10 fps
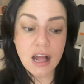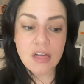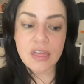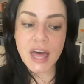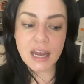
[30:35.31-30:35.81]

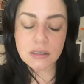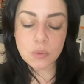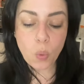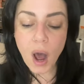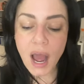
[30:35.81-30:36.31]
That is
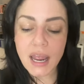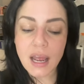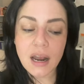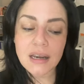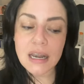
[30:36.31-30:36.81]
why
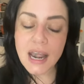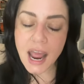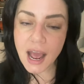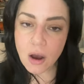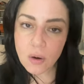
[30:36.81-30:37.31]

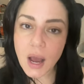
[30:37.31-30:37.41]
now